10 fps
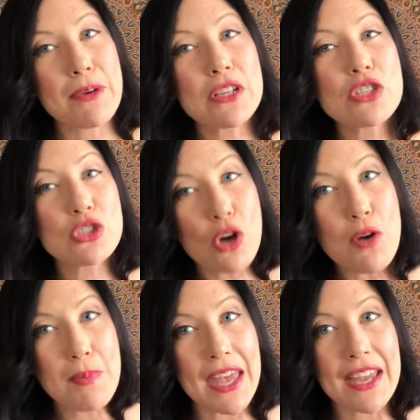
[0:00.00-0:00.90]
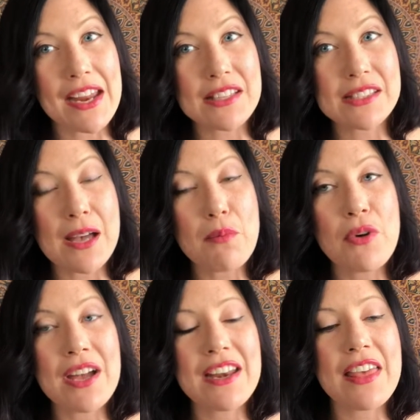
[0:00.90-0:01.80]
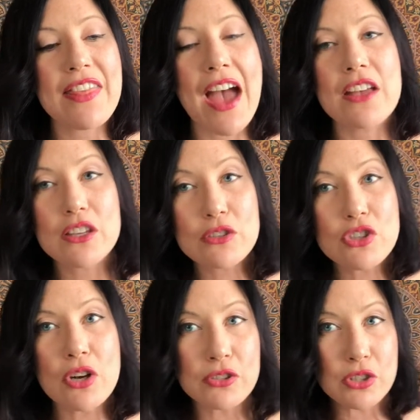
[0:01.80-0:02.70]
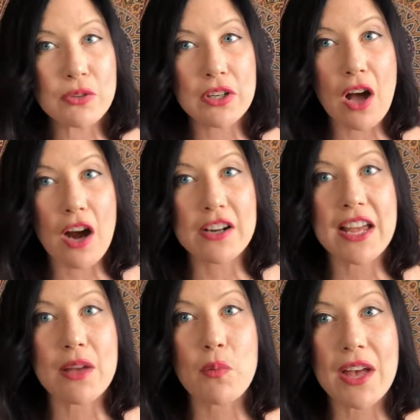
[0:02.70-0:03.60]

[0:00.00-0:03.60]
but a soulmate is someone that you chose to incarnate